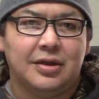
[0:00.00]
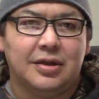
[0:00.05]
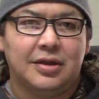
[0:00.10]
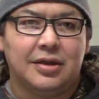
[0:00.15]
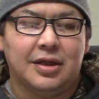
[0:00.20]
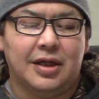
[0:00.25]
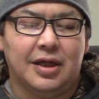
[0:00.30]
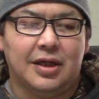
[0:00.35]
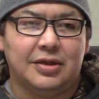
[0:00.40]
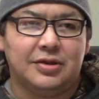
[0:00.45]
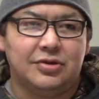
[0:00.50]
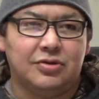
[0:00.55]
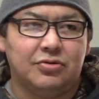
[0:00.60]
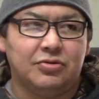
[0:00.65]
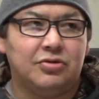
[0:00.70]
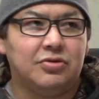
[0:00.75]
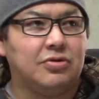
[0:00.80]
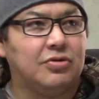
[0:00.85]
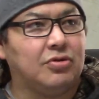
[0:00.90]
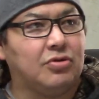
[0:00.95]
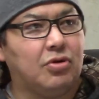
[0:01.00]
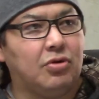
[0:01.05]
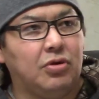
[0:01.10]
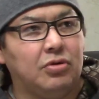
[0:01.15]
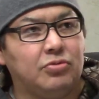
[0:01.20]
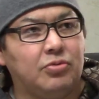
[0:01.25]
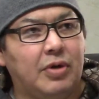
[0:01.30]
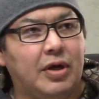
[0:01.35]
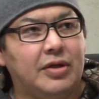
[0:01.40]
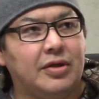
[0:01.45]
And due to the
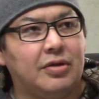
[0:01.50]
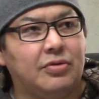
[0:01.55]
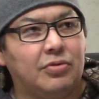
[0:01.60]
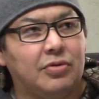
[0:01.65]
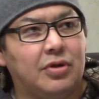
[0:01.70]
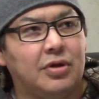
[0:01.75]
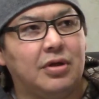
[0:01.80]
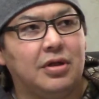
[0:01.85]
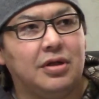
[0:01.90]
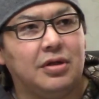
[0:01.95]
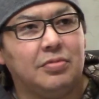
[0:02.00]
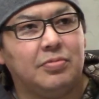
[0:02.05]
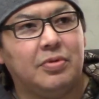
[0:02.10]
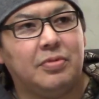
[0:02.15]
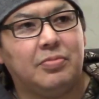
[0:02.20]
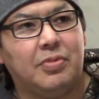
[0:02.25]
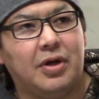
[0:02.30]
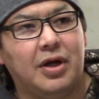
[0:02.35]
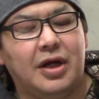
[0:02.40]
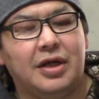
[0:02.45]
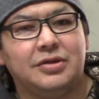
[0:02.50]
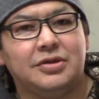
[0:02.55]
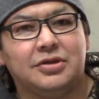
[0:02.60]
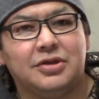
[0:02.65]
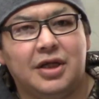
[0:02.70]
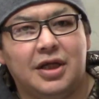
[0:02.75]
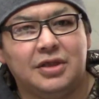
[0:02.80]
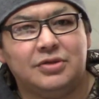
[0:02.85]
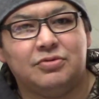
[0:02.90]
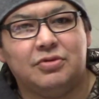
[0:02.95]
cold weather, we're a little bit behind
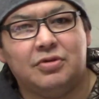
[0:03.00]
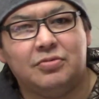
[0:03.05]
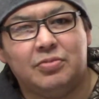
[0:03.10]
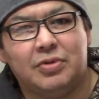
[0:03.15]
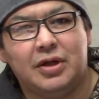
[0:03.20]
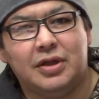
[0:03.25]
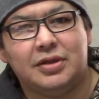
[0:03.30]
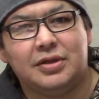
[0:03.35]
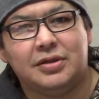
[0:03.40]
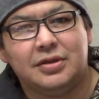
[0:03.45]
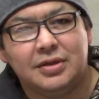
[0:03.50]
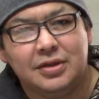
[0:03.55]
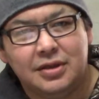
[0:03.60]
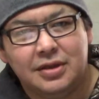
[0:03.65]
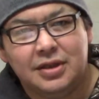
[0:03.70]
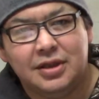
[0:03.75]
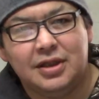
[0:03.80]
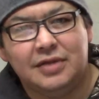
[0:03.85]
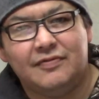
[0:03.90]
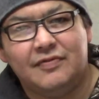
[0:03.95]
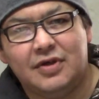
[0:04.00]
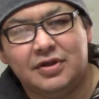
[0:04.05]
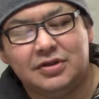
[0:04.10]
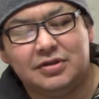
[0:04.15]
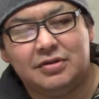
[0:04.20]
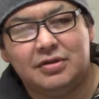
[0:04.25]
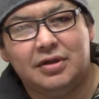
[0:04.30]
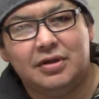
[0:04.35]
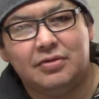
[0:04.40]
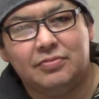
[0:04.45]
schedule, but
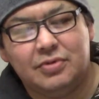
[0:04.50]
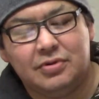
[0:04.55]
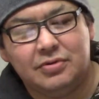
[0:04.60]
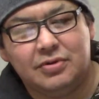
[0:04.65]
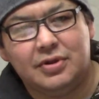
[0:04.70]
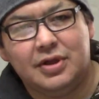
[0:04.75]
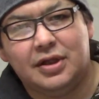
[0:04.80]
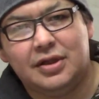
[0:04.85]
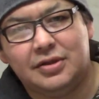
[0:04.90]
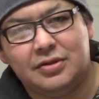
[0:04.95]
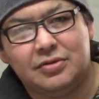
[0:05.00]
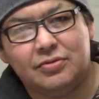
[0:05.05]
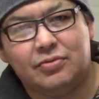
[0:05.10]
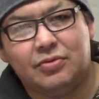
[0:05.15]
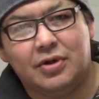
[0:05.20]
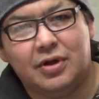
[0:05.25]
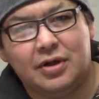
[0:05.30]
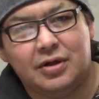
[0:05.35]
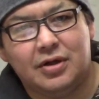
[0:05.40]
eventually we'll get to where